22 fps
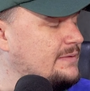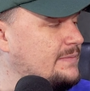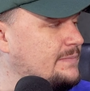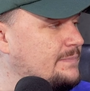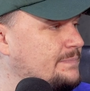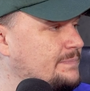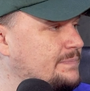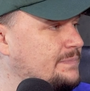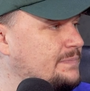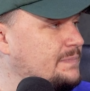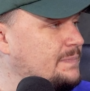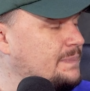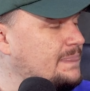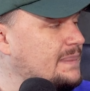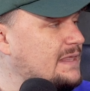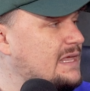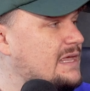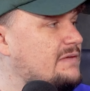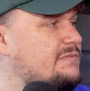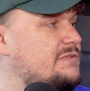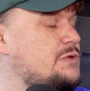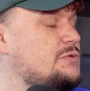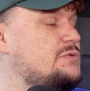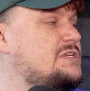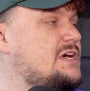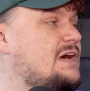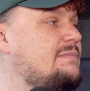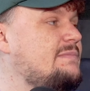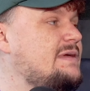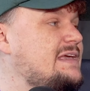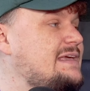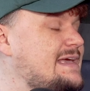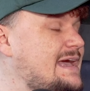Yep. If you
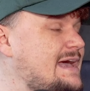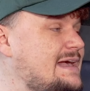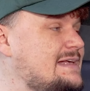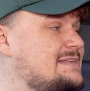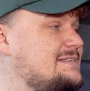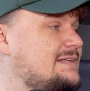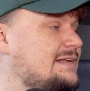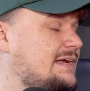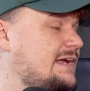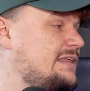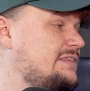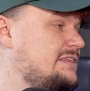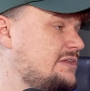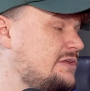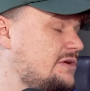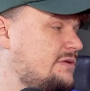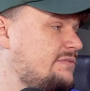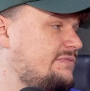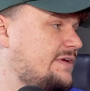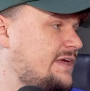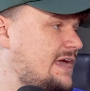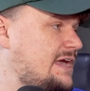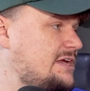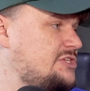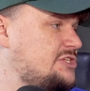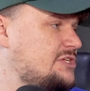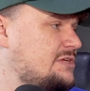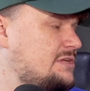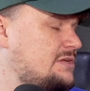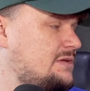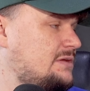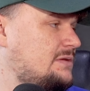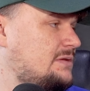tell me yes and I got the
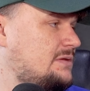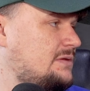notification,